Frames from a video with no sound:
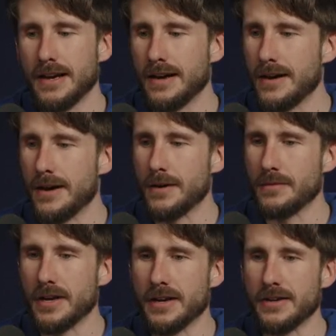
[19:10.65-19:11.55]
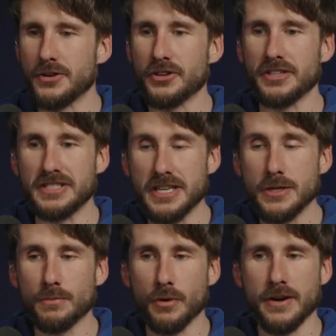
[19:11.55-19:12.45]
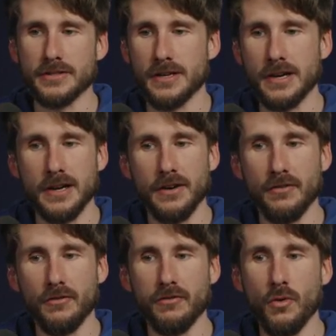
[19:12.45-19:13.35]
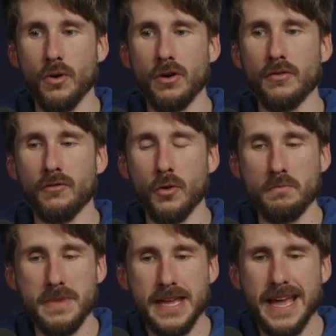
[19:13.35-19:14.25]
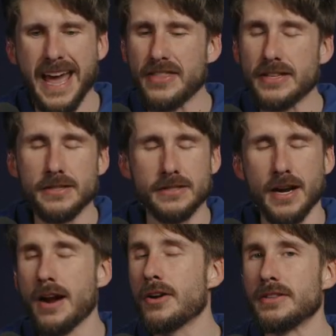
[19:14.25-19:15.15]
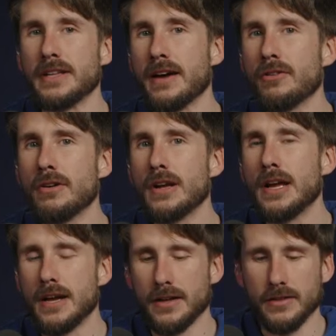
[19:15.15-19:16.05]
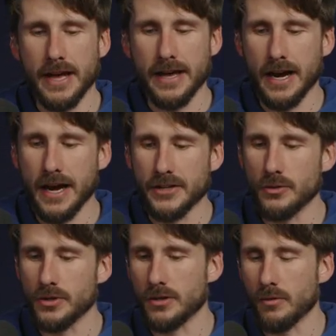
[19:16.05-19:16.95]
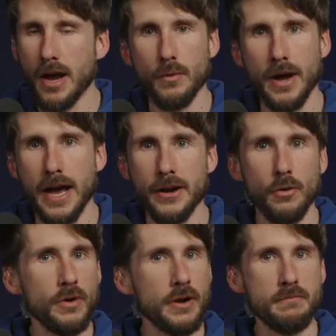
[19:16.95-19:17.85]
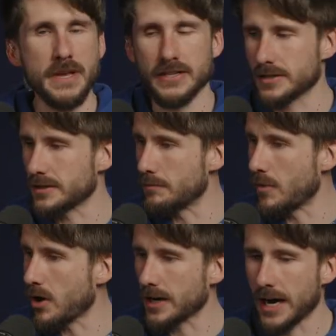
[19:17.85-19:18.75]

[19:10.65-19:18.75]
um, uh, your continued prayers uh, for, for me and this entire endeavor that I do it the right way. I don't want to miss the mark.